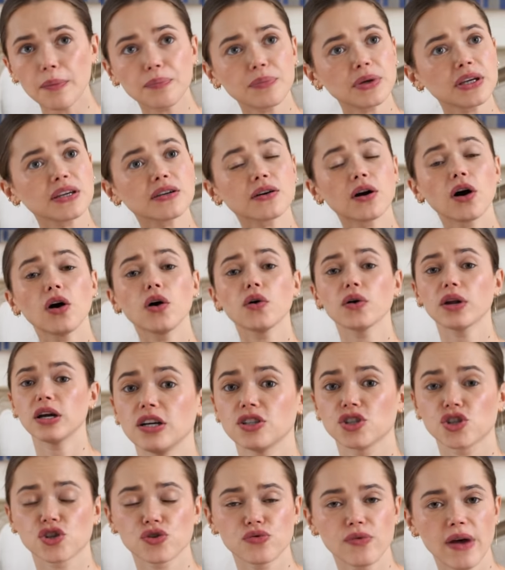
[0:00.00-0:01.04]
a peacoat,
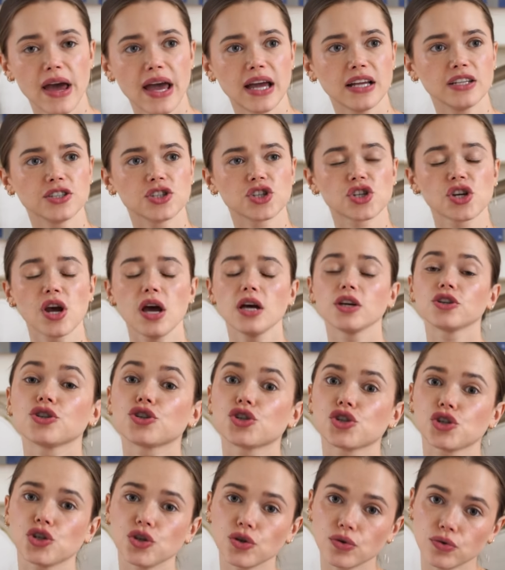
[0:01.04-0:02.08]
a trench,
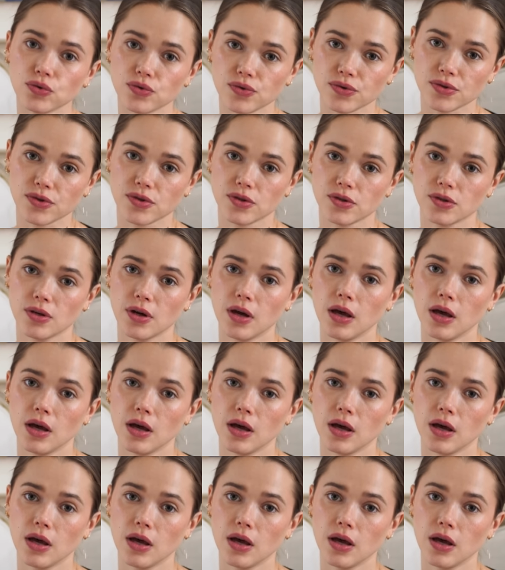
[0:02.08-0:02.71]
shoes.